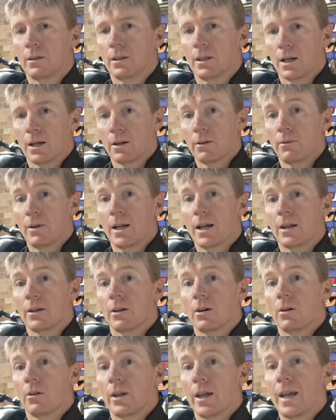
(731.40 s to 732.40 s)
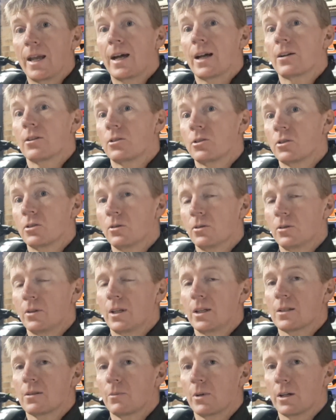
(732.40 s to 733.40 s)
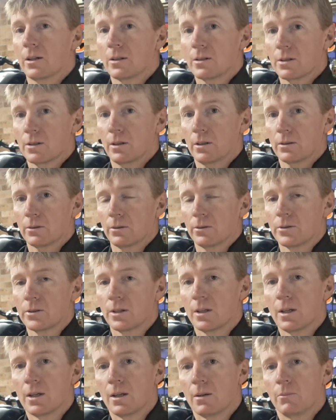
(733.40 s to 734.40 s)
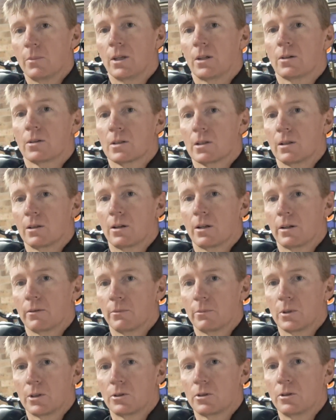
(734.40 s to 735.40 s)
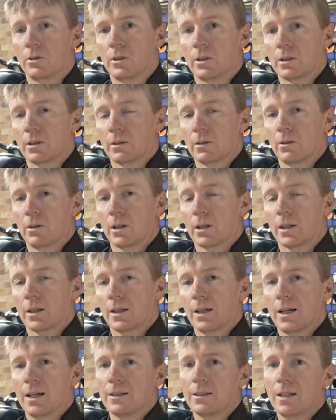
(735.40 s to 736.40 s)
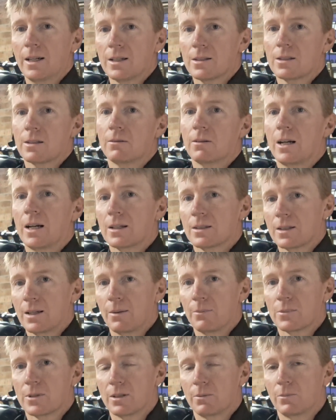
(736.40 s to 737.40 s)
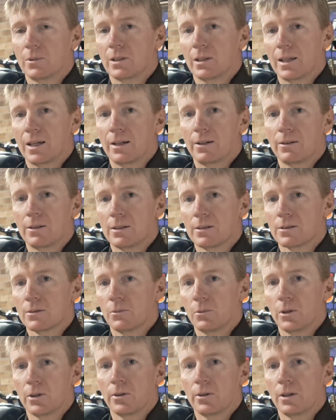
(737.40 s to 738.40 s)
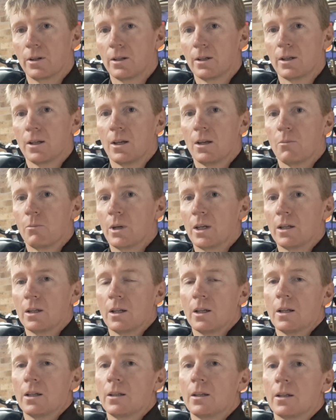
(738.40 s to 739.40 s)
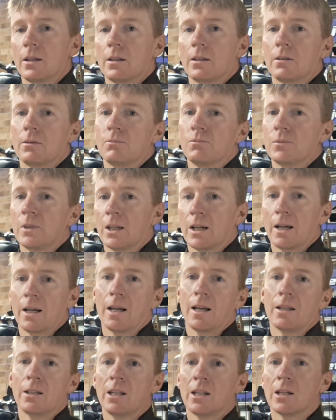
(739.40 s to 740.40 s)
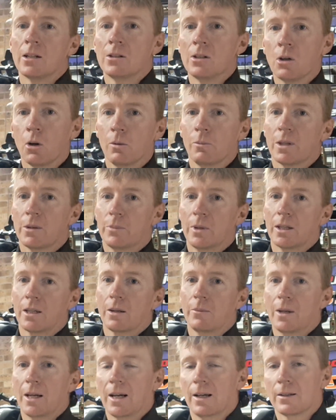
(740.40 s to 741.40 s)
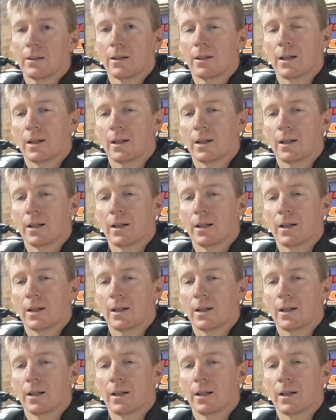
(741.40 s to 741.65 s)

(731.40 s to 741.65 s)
around on how to tune these motorcycles, because a lot of them are tuning and like car. Yes, there are some similarities and whatnot, but you can normally pick them out,